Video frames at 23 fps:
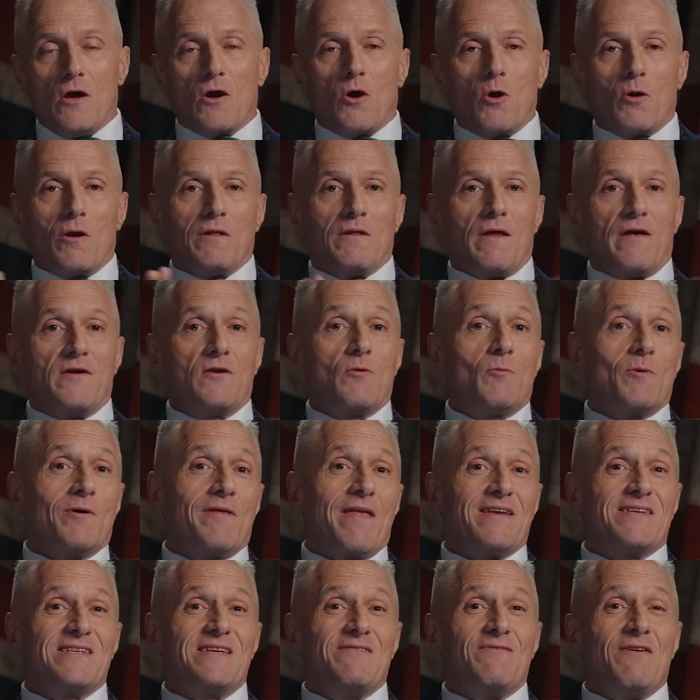Go to
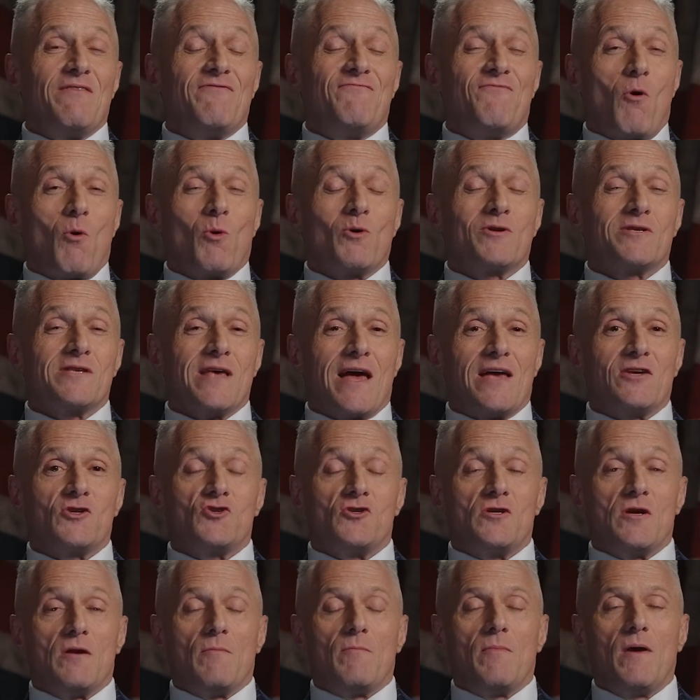
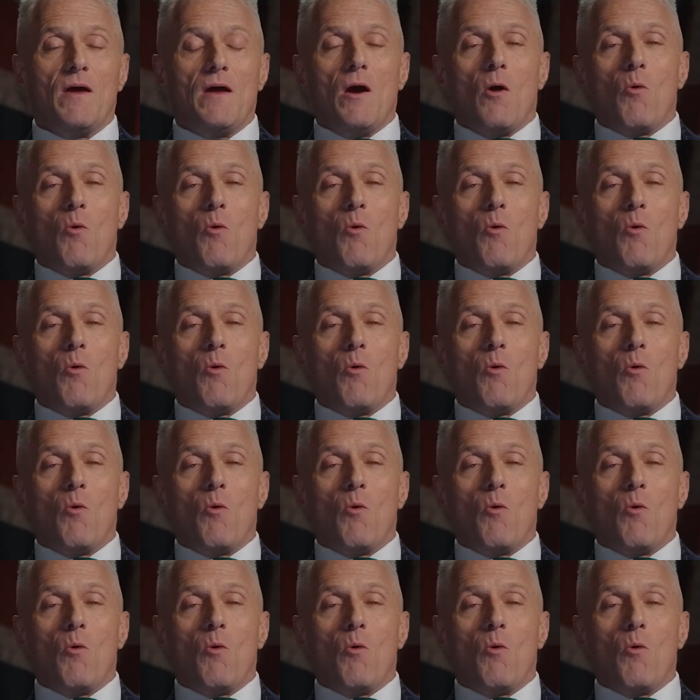londonreal.tv/Jim.